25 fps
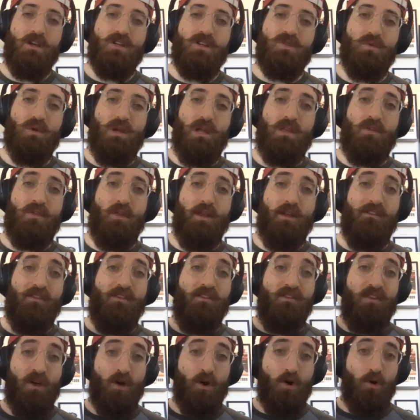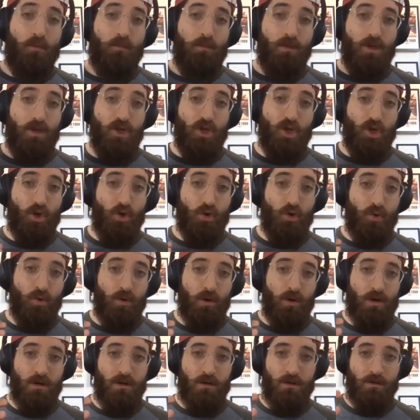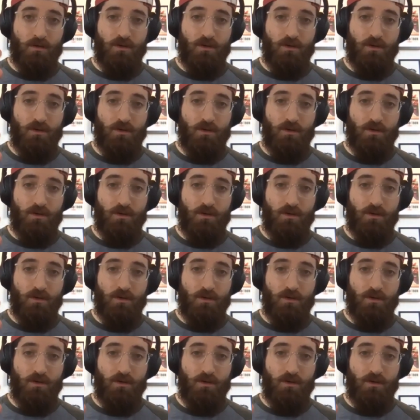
to either like film you